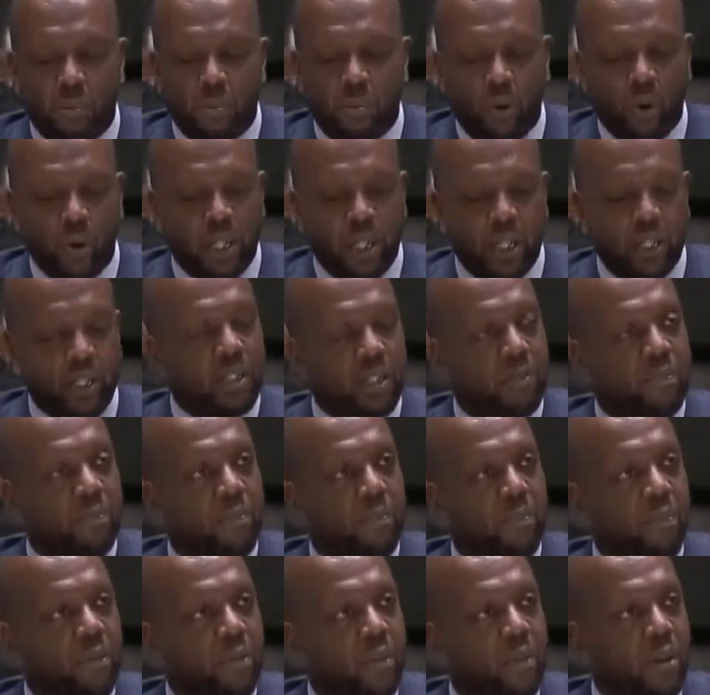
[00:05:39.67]
borders.
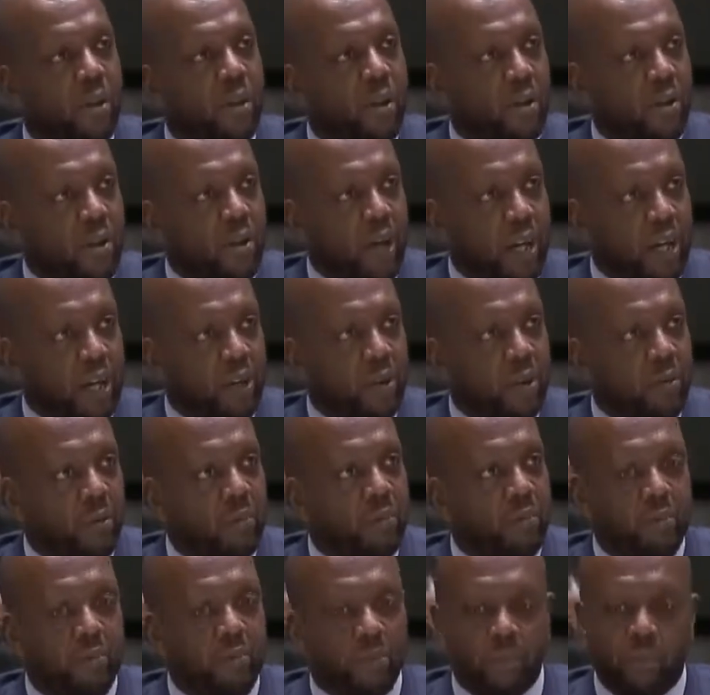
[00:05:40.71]
Thank
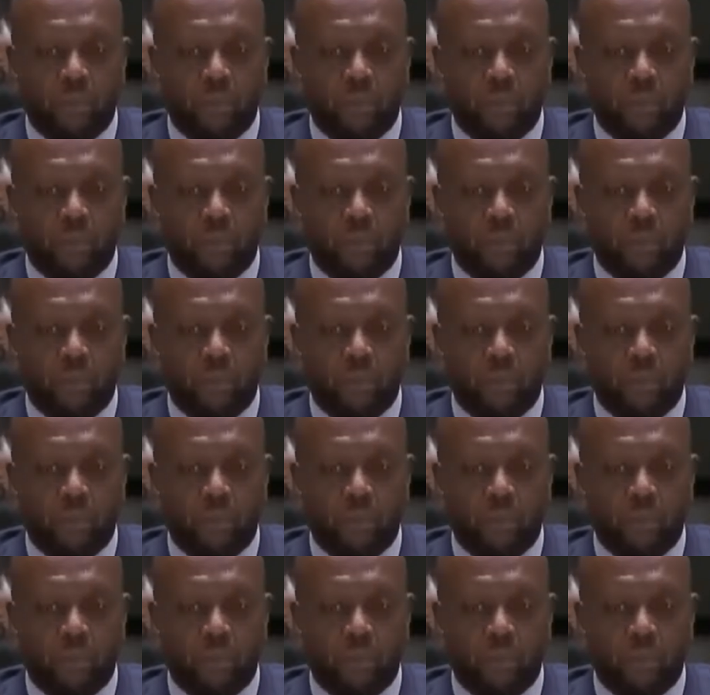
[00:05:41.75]
you.